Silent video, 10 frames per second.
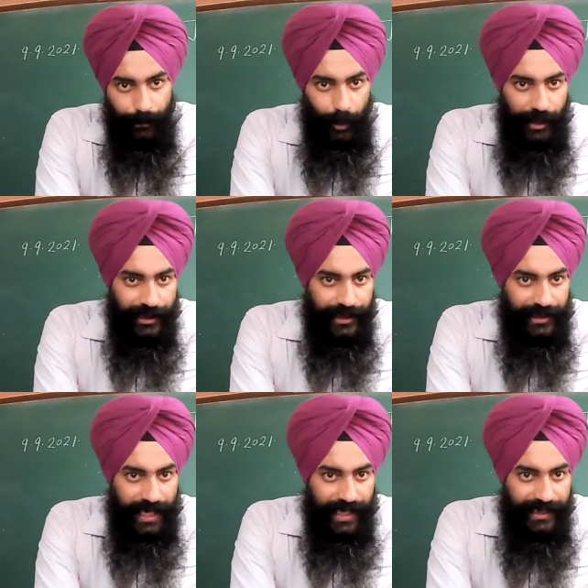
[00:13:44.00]
Police,
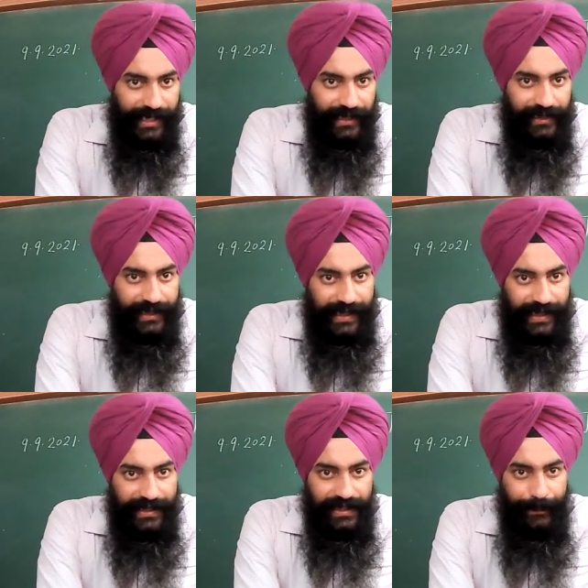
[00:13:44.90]
it can't directly
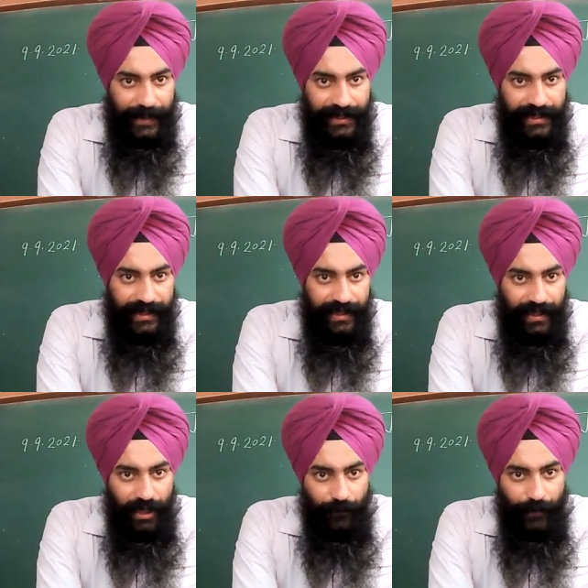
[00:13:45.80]
arrest the President.
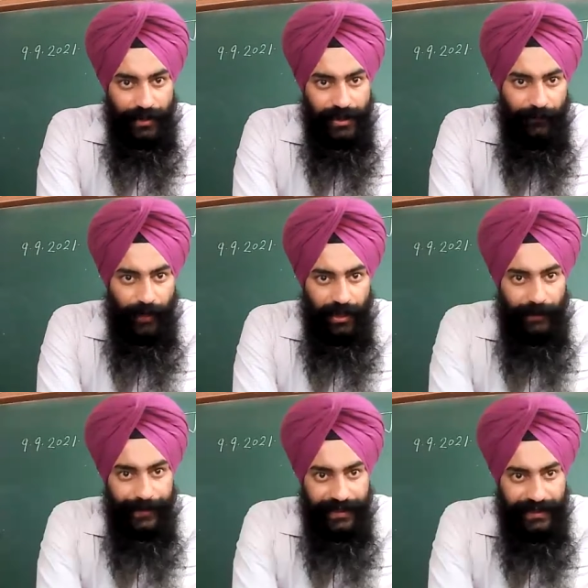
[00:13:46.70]
First of all, the
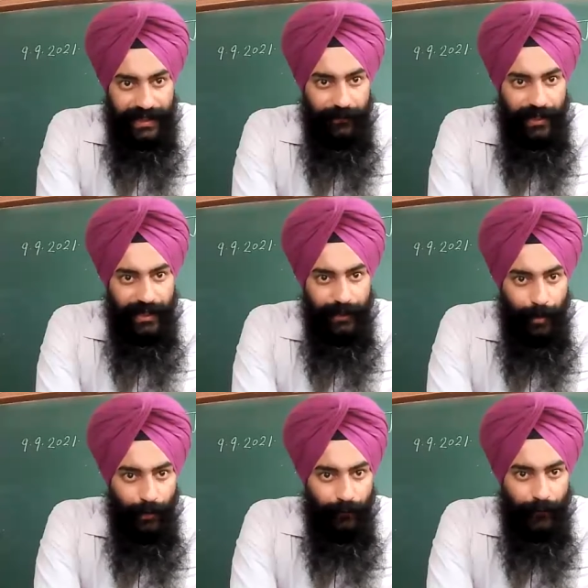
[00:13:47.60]
President will
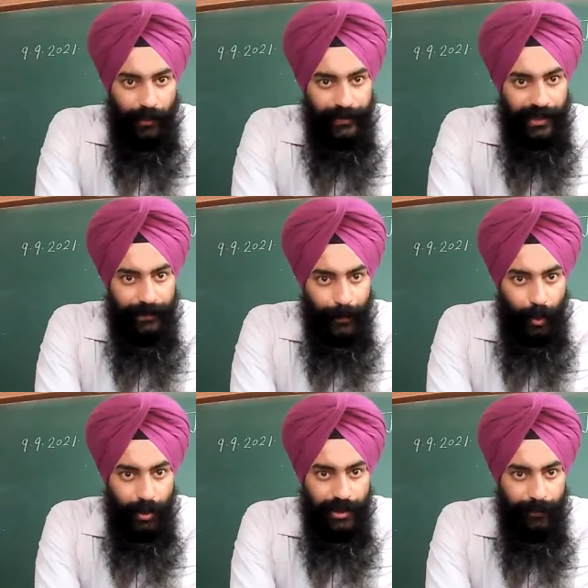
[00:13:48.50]
remove from their
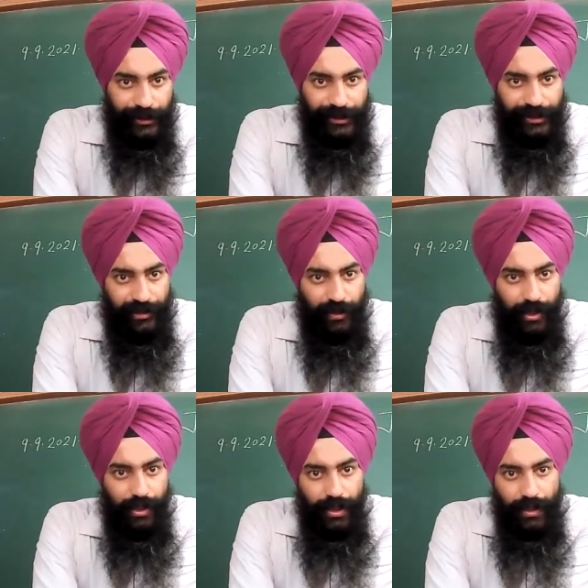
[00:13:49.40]
position.
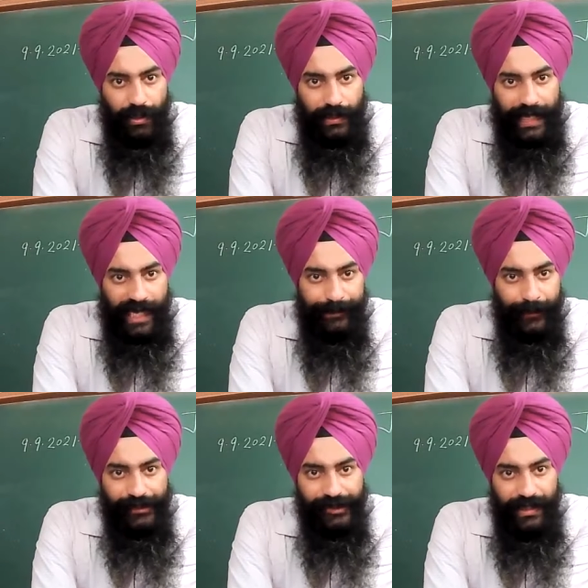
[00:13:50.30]
That
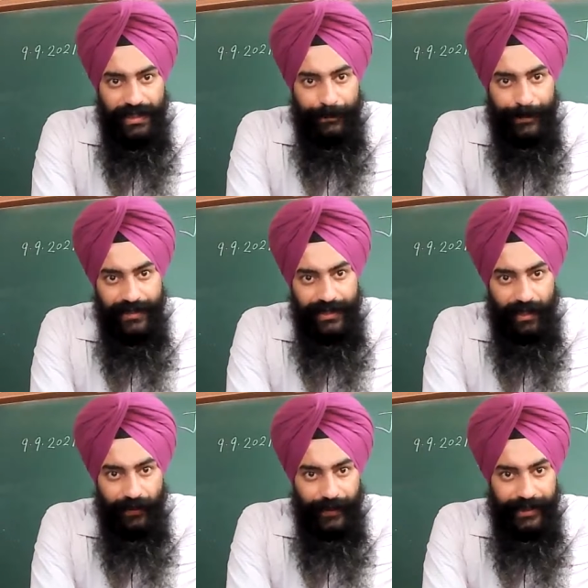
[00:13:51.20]
position is the President
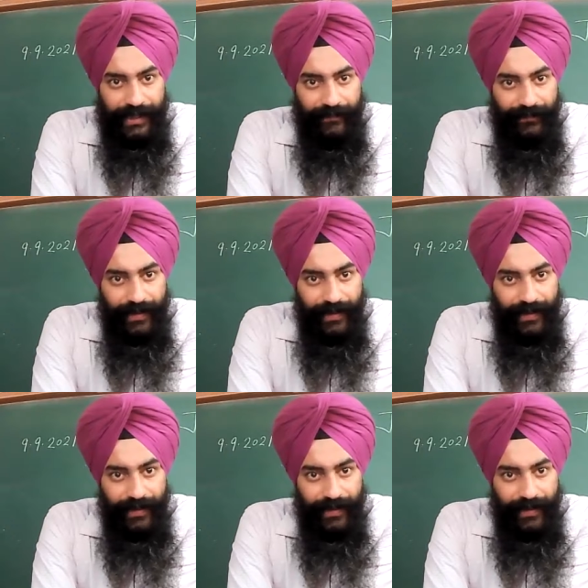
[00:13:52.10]
of India.